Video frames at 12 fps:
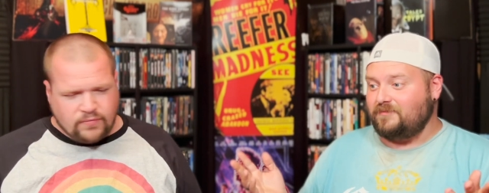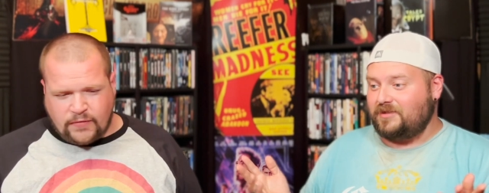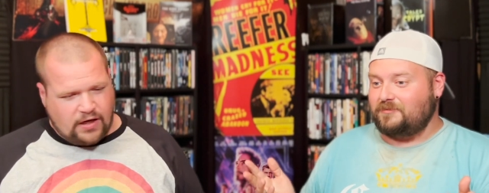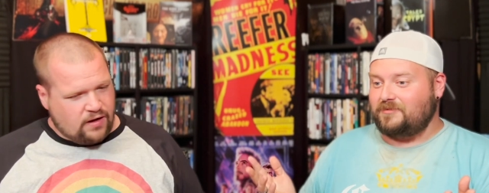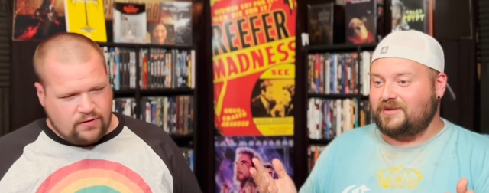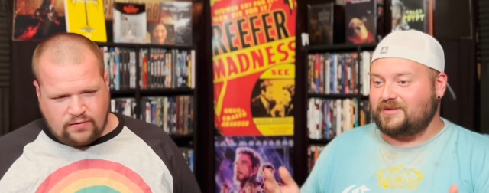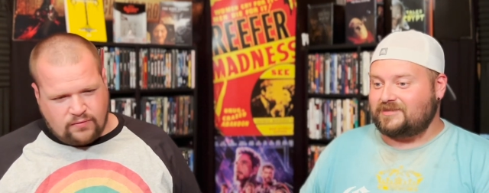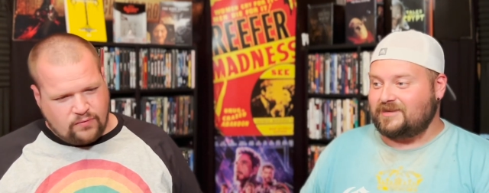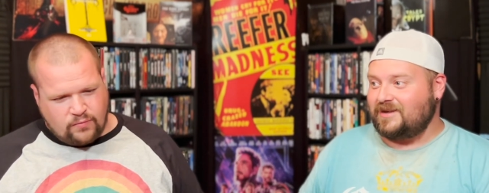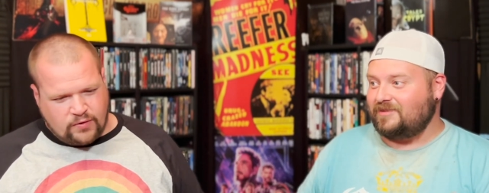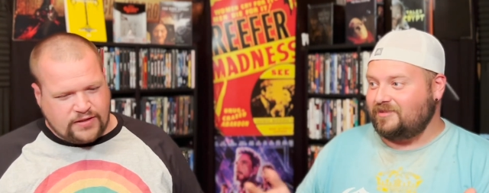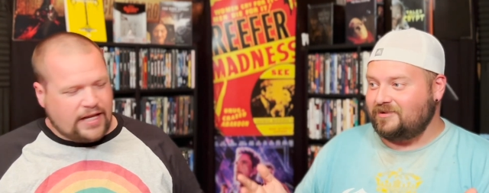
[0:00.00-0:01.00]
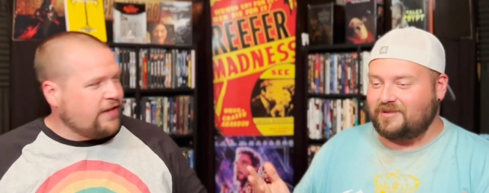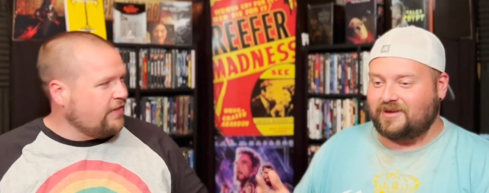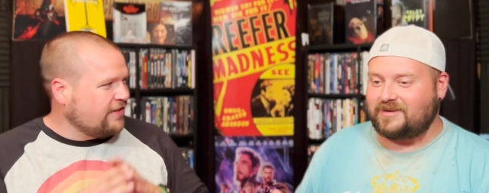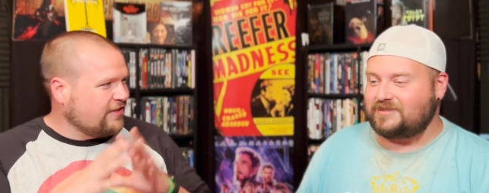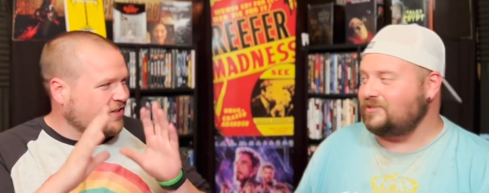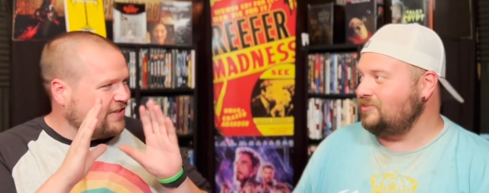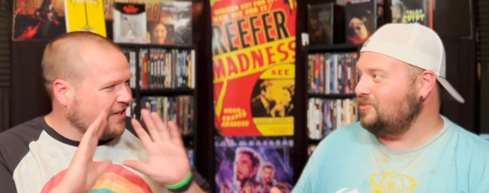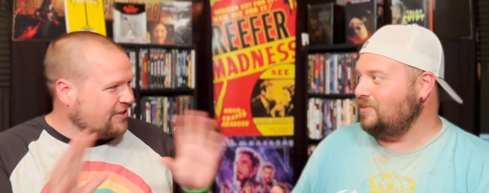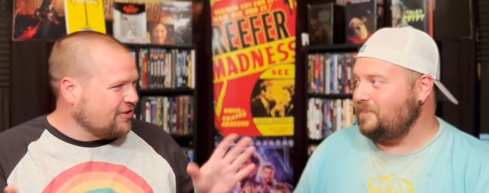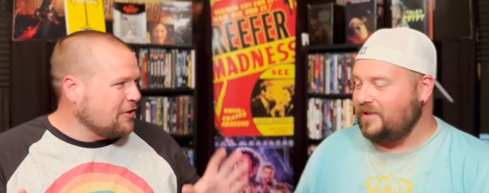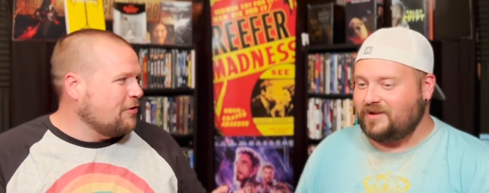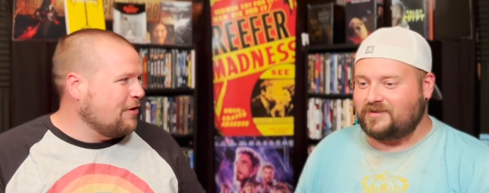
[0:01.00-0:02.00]
Speaker 1: that yeah. we can say. We're saying like this on
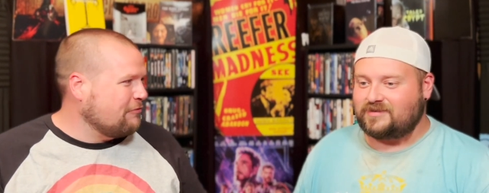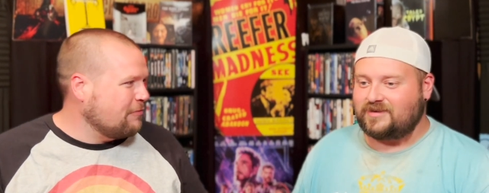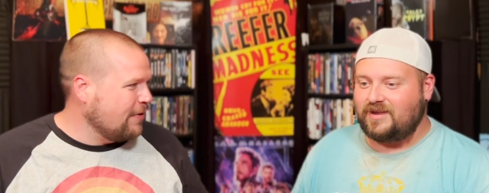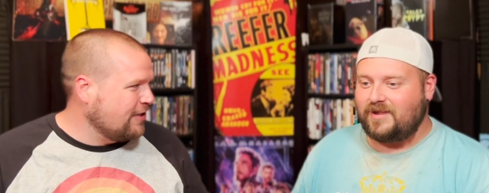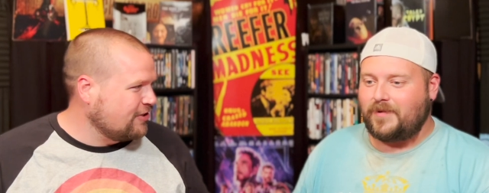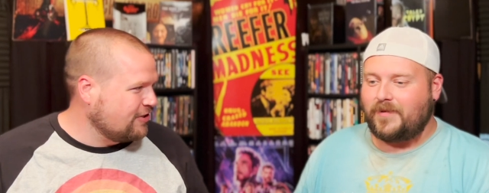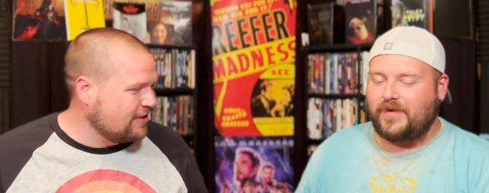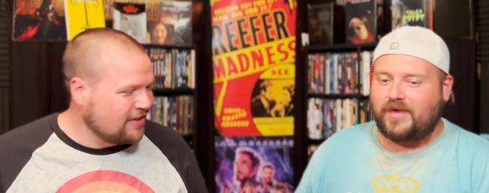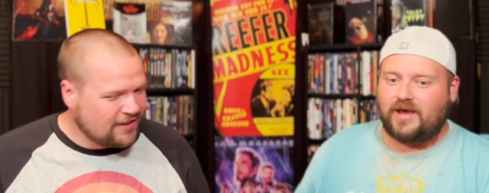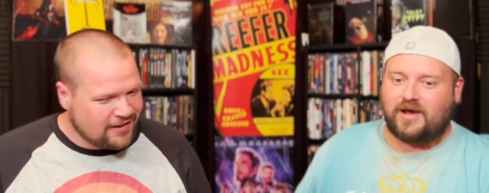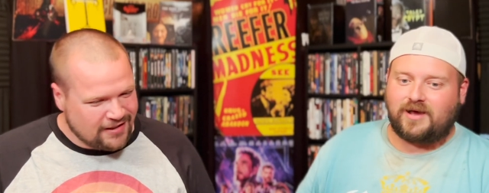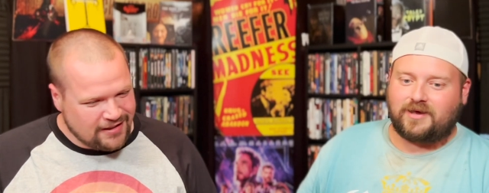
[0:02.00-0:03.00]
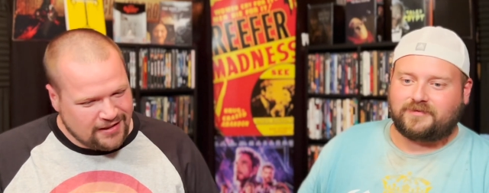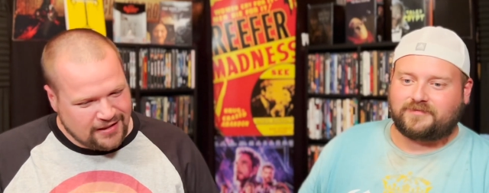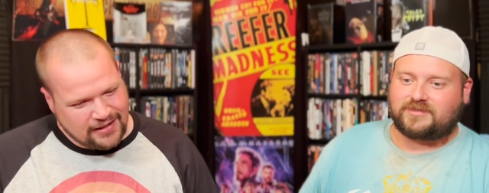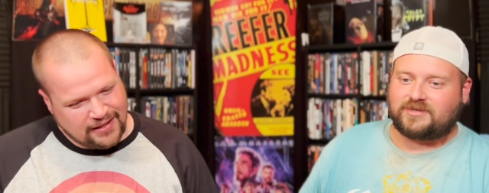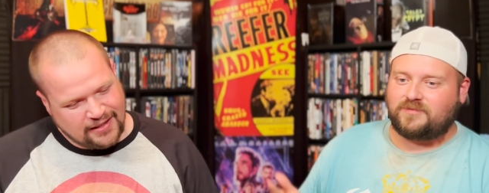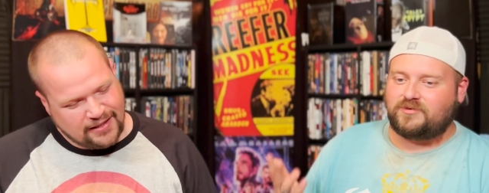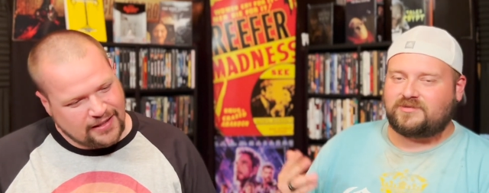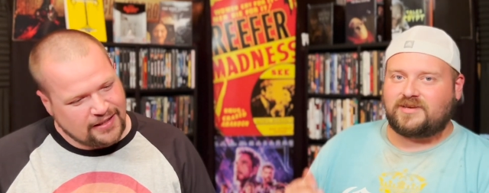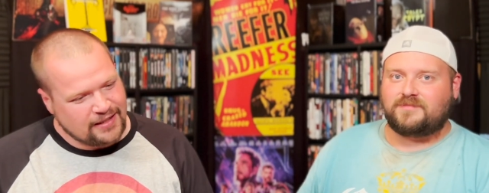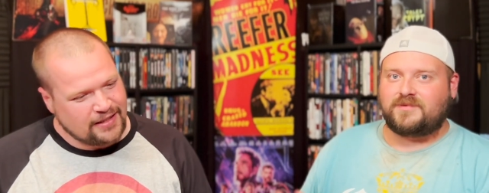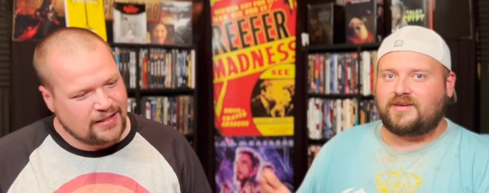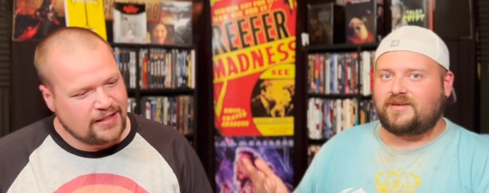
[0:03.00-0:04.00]
such little best. information. Uh Sheri
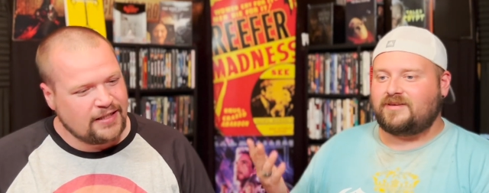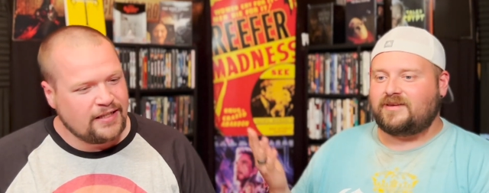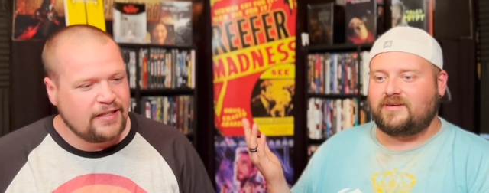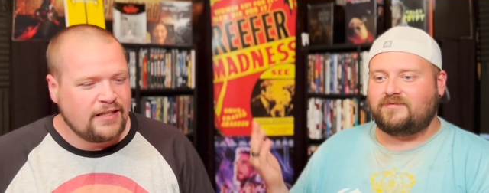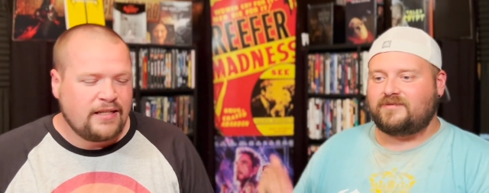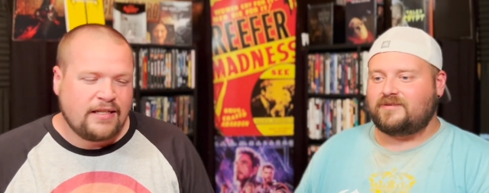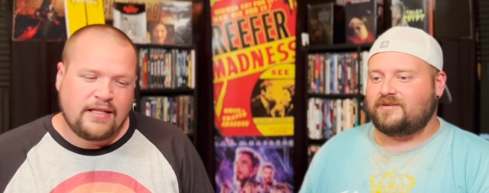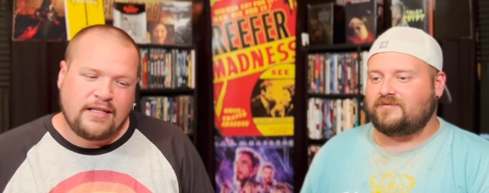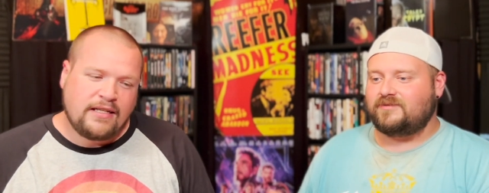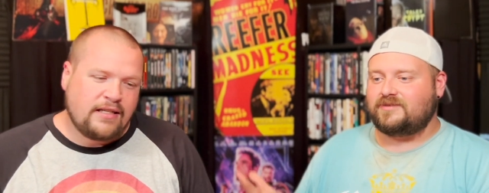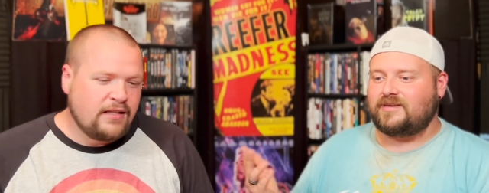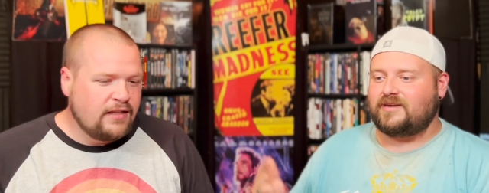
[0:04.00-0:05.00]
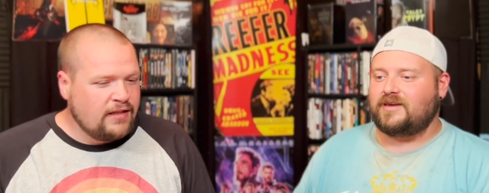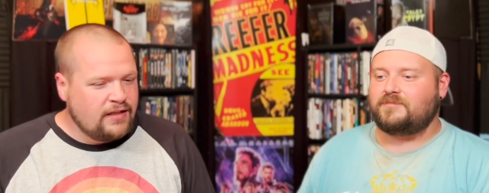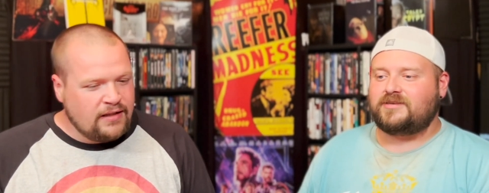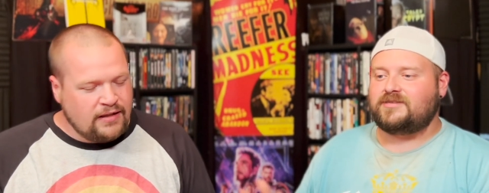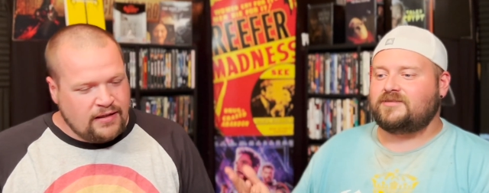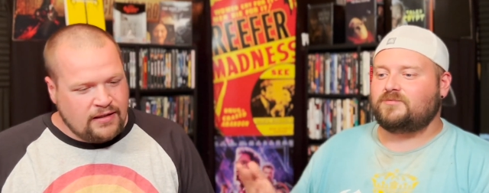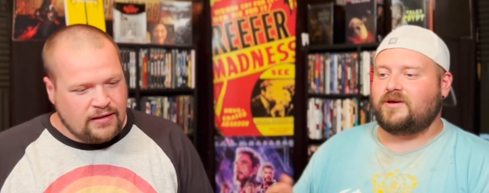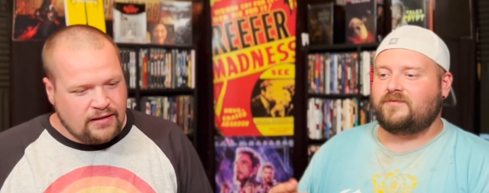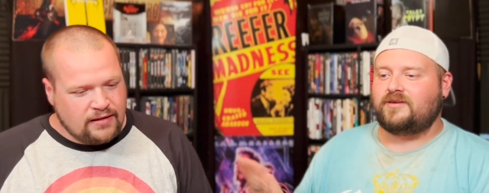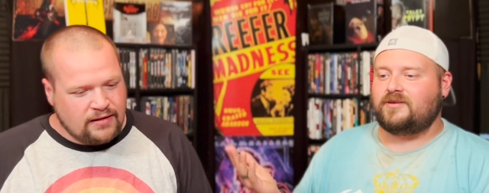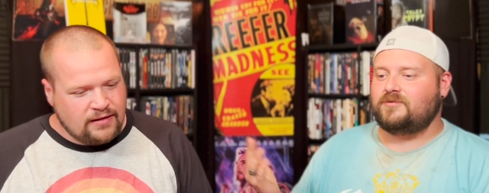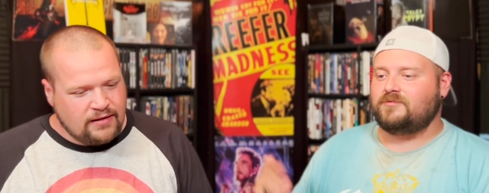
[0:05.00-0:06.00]
Zombie, give it give her a take. I mean it's his wife,
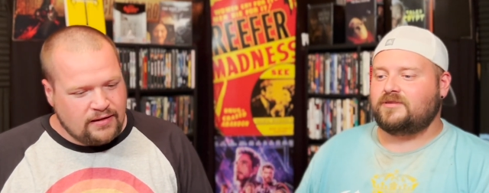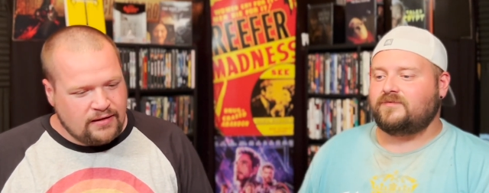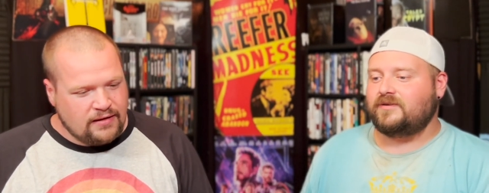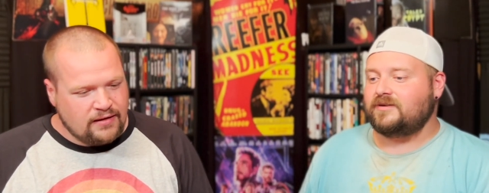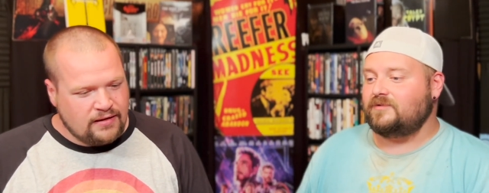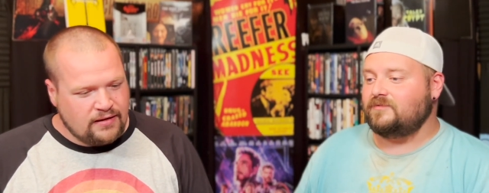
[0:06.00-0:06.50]
he can do what the fuck he